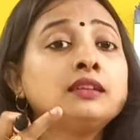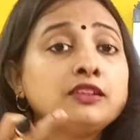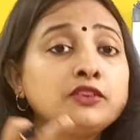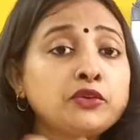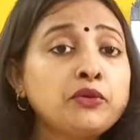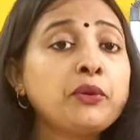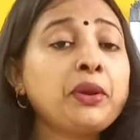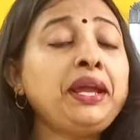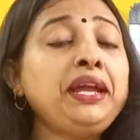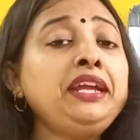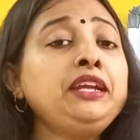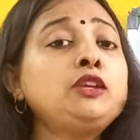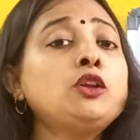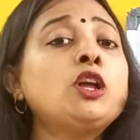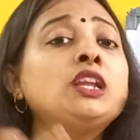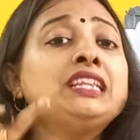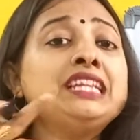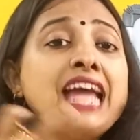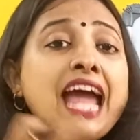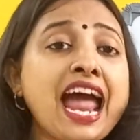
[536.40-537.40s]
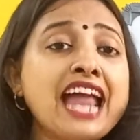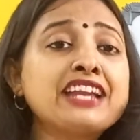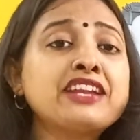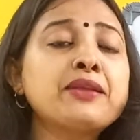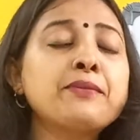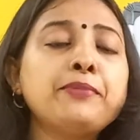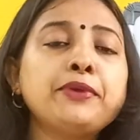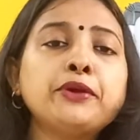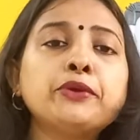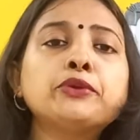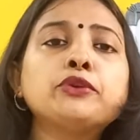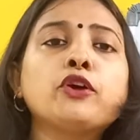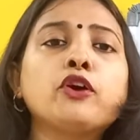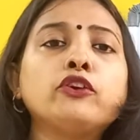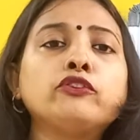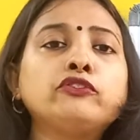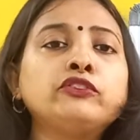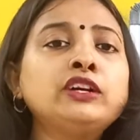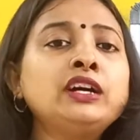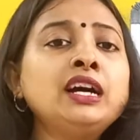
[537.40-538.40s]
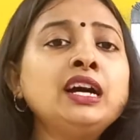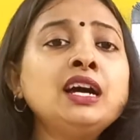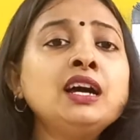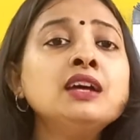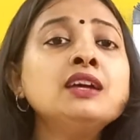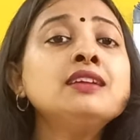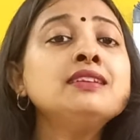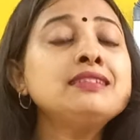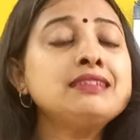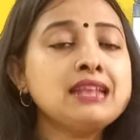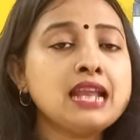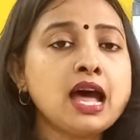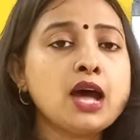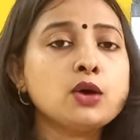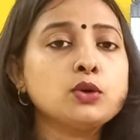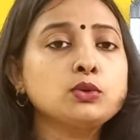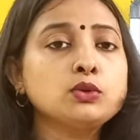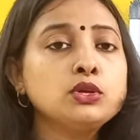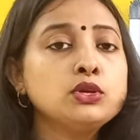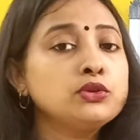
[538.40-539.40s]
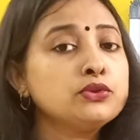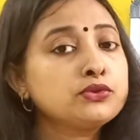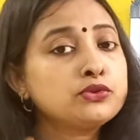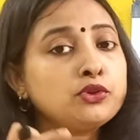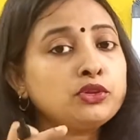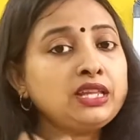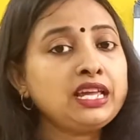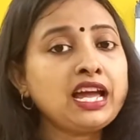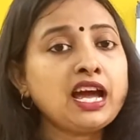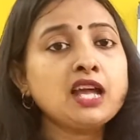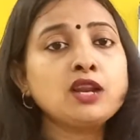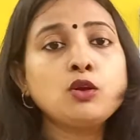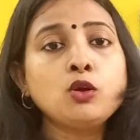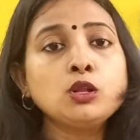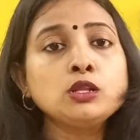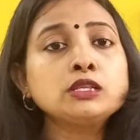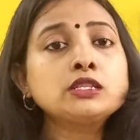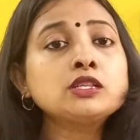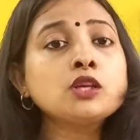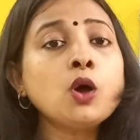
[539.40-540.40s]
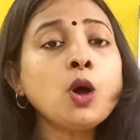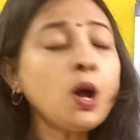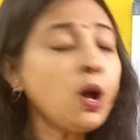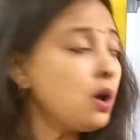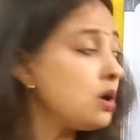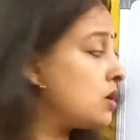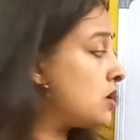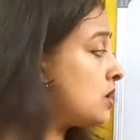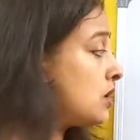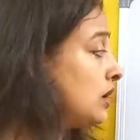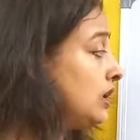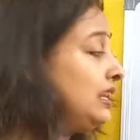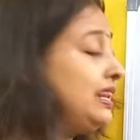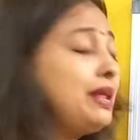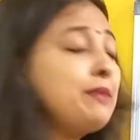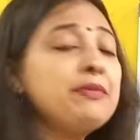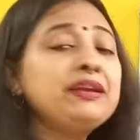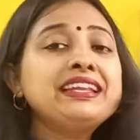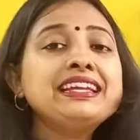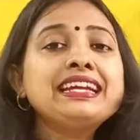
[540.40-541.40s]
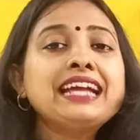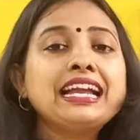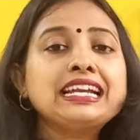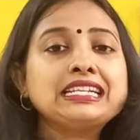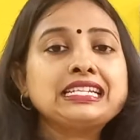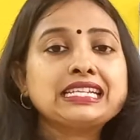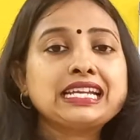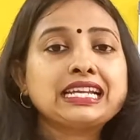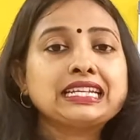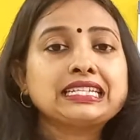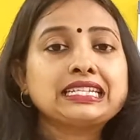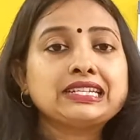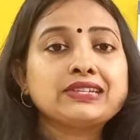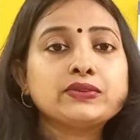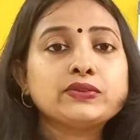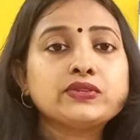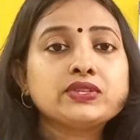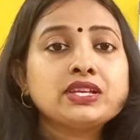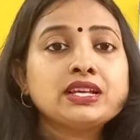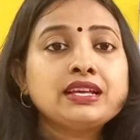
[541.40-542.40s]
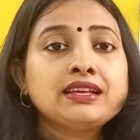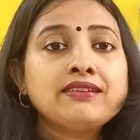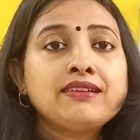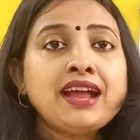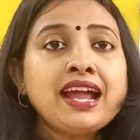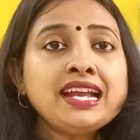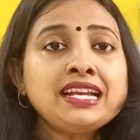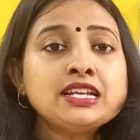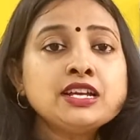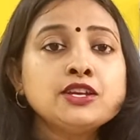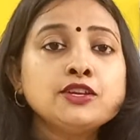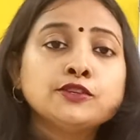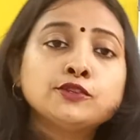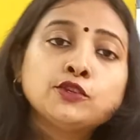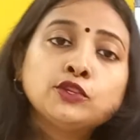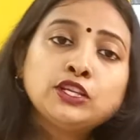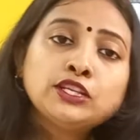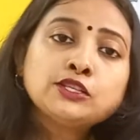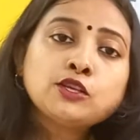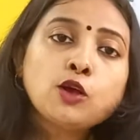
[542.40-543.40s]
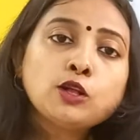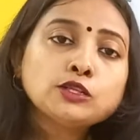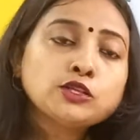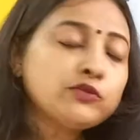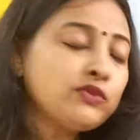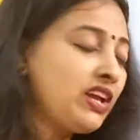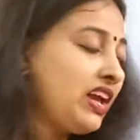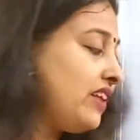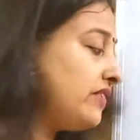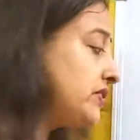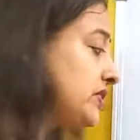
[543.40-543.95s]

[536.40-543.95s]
trait or the attribute of a noun. So they are also limiting adjectives, right? So this also we have